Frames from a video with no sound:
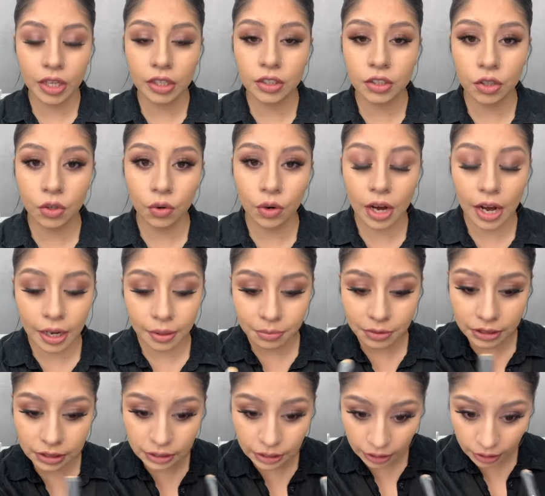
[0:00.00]
So I'm
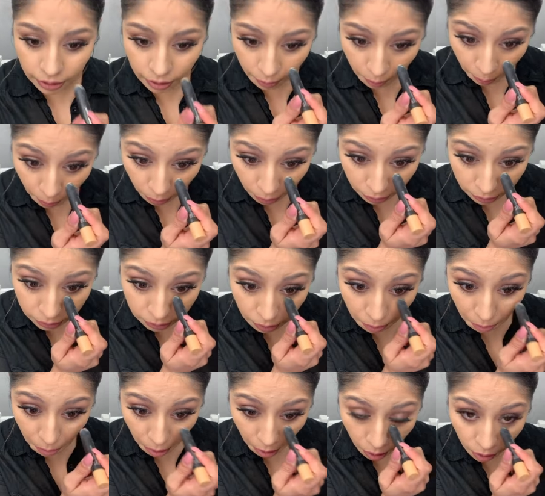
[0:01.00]
just gonna put
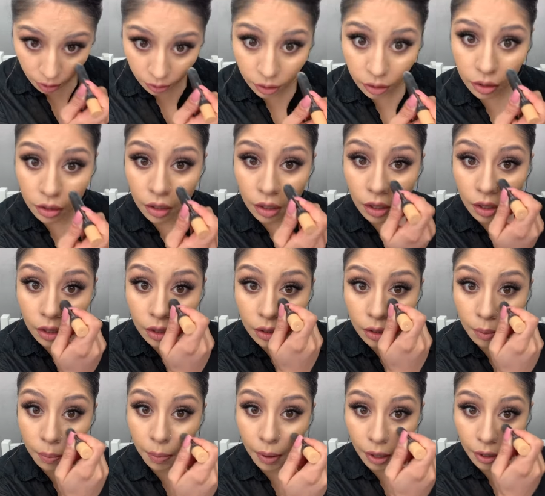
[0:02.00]
some on
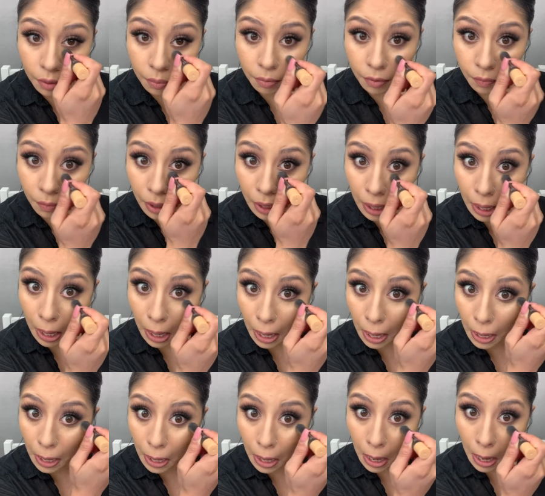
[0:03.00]
the bottom of my
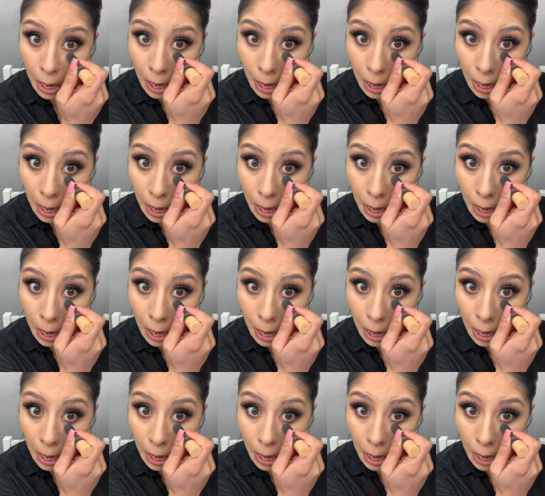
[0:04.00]
eye,